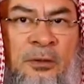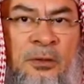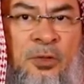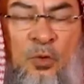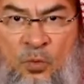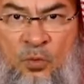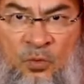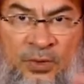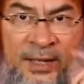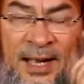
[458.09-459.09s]
So
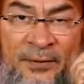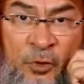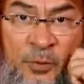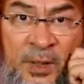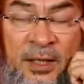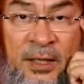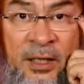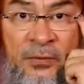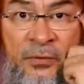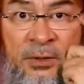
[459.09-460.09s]
they have to be
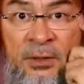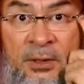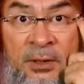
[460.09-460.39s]
careful